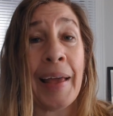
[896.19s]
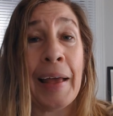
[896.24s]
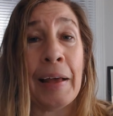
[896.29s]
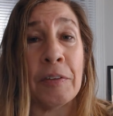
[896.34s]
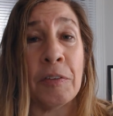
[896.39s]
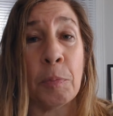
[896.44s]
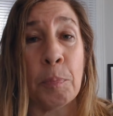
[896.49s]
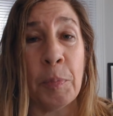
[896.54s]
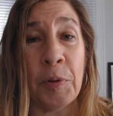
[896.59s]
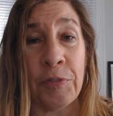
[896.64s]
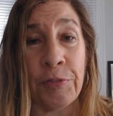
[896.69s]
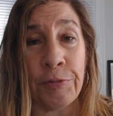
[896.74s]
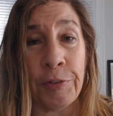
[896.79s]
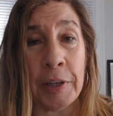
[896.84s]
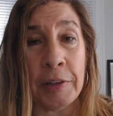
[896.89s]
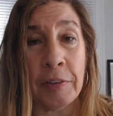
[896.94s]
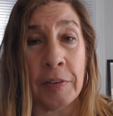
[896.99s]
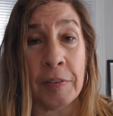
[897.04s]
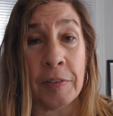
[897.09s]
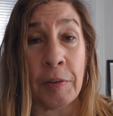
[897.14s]
as
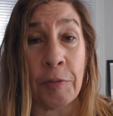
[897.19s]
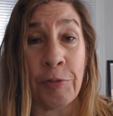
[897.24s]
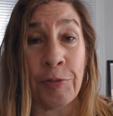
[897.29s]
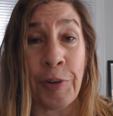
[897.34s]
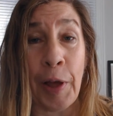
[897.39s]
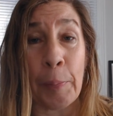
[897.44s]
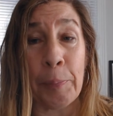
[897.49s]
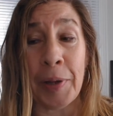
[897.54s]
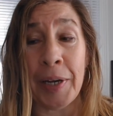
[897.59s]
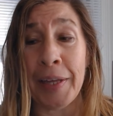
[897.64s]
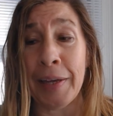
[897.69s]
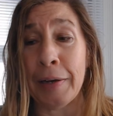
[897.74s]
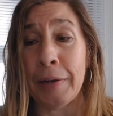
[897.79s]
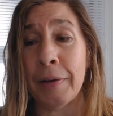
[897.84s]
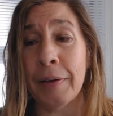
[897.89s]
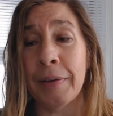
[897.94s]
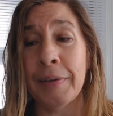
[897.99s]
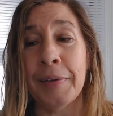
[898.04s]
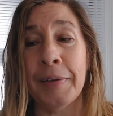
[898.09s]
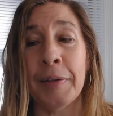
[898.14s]
befits the
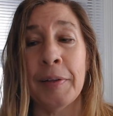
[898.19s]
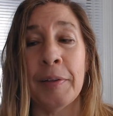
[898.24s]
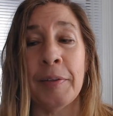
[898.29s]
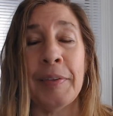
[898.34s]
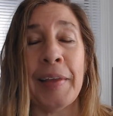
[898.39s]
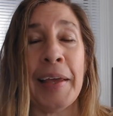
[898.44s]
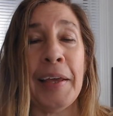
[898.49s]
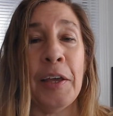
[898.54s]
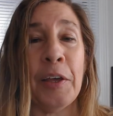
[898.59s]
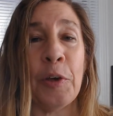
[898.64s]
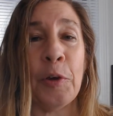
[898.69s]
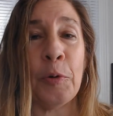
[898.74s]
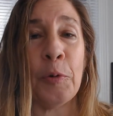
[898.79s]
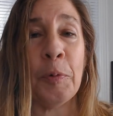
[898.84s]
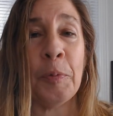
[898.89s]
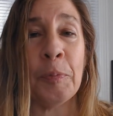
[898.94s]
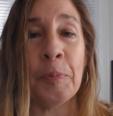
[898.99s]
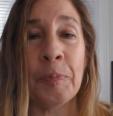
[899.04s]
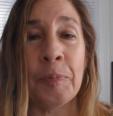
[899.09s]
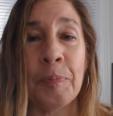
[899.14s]
feminine. Thank you.
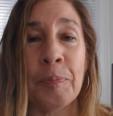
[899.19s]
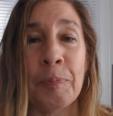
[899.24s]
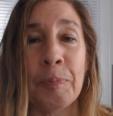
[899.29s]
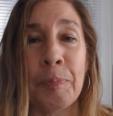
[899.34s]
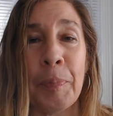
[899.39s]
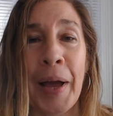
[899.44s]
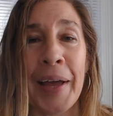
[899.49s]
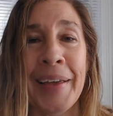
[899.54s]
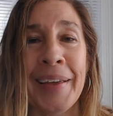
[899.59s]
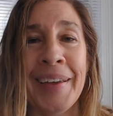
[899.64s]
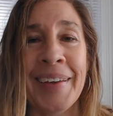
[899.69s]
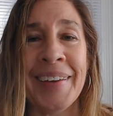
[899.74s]
Bye.